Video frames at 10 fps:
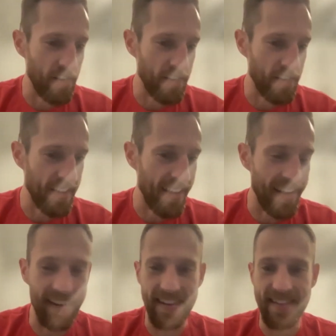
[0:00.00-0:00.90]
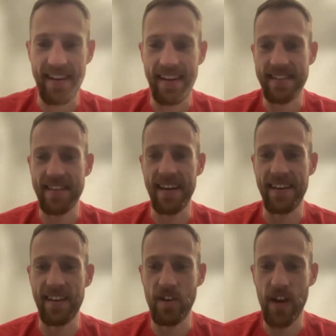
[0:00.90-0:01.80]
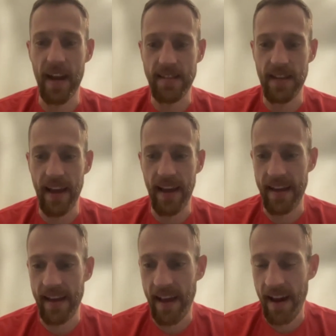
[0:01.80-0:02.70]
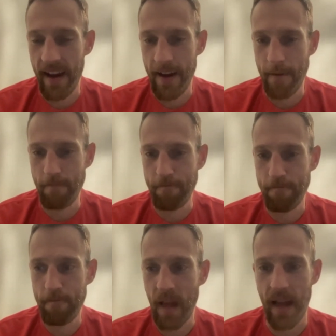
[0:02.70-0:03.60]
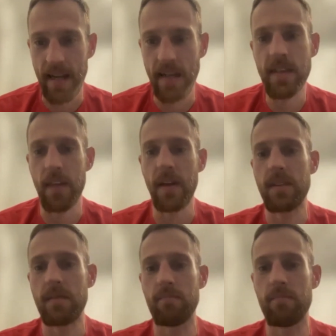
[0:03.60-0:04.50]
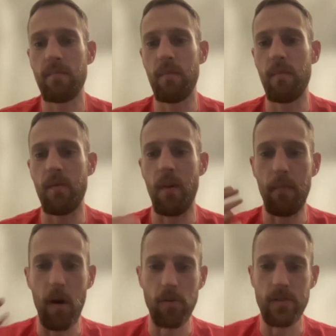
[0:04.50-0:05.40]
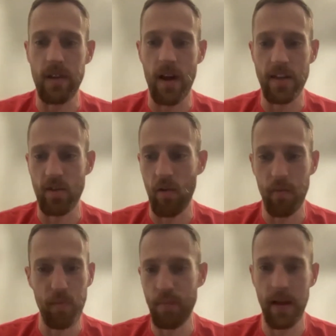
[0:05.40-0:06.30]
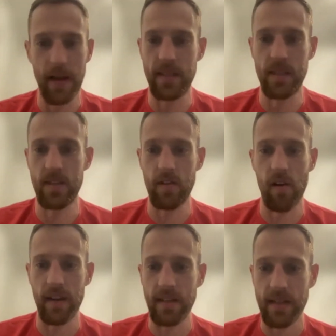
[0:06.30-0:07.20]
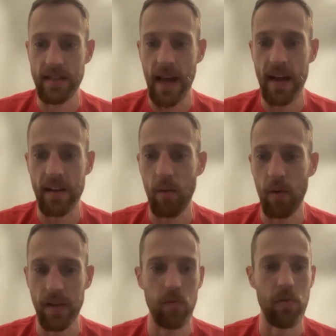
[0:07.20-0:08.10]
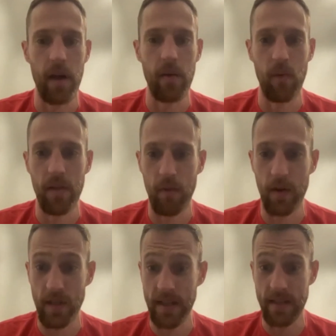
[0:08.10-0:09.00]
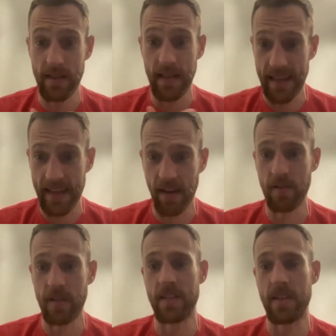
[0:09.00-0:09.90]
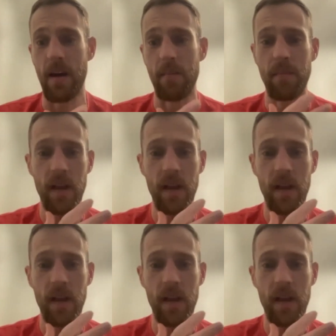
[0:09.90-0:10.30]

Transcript: Kirk. Excited to chat today. I think the most logical place to start is exactly what you led with, which is the ecosystem,